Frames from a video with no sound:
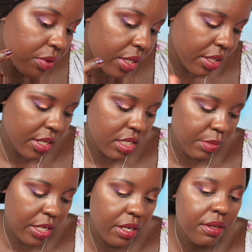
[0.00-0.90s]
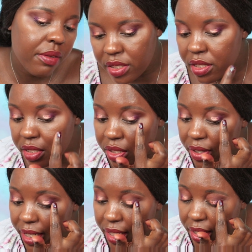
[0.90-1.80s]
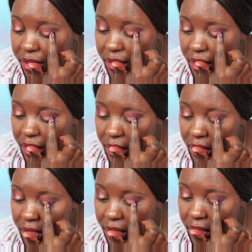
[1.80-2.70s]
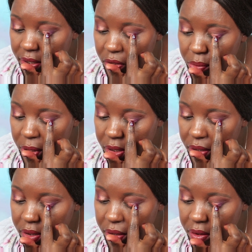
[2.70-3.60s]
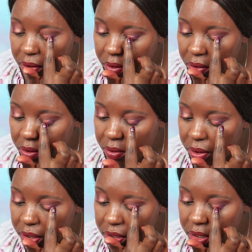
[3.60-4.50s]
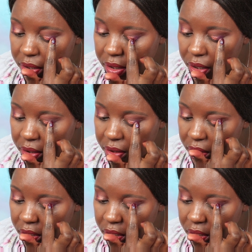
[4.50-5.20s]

Yeah, that's better. And just dragging it a little bit to the center.